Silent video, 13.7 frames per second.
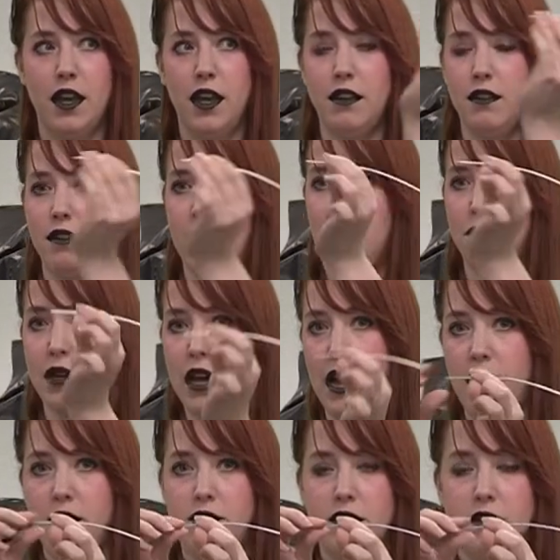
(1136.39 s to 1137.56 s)
And now we
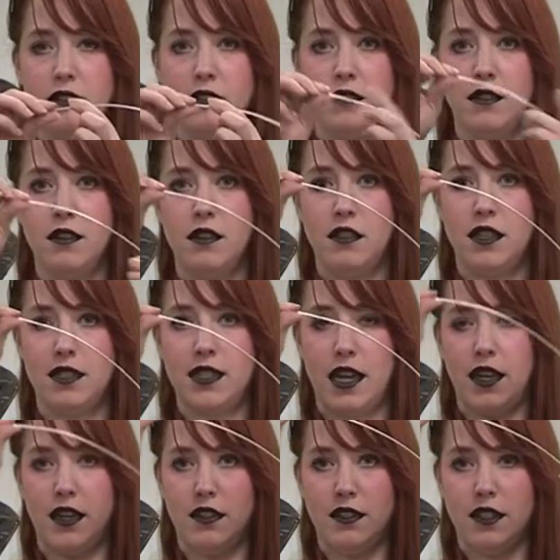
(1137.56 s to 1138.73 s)
have the
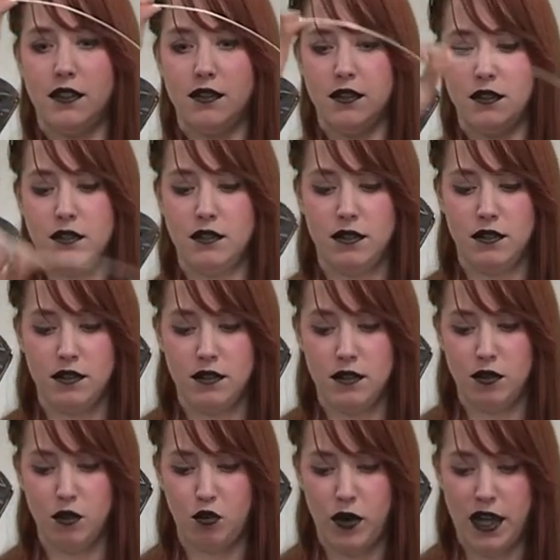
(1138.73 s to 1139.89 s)
second
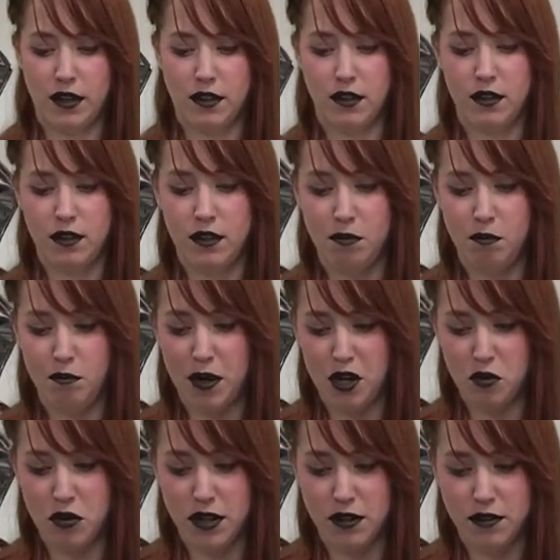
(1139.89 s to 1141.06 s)
wing
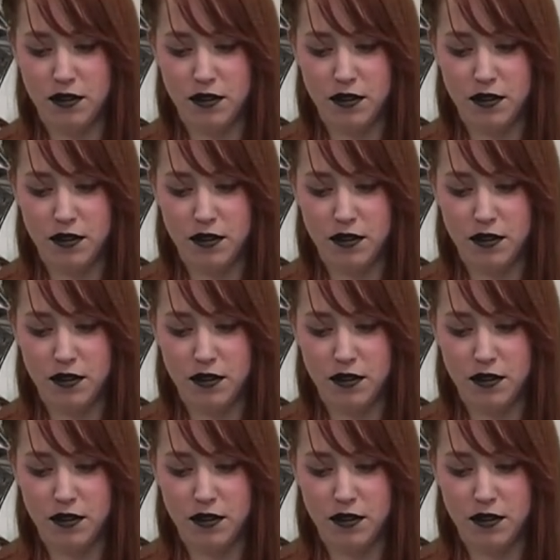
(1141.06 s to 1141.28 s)
bone.